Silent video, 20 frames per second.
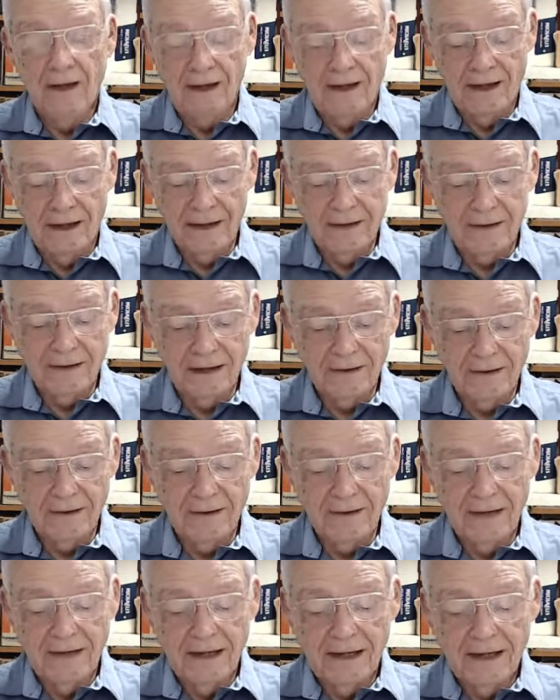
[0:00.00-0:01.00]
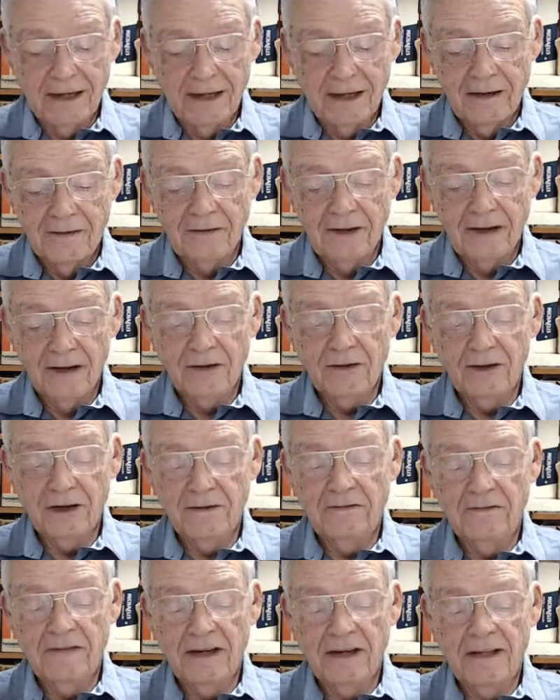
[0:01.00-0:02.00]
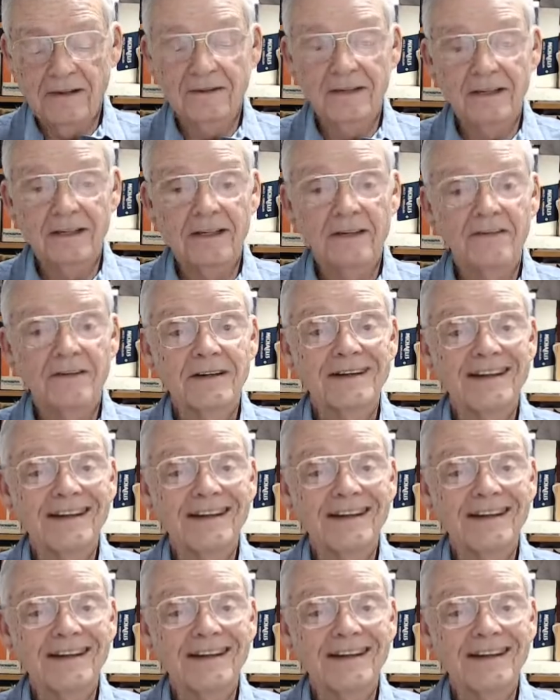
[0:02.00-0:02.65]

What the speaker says: I doubt if they could have found even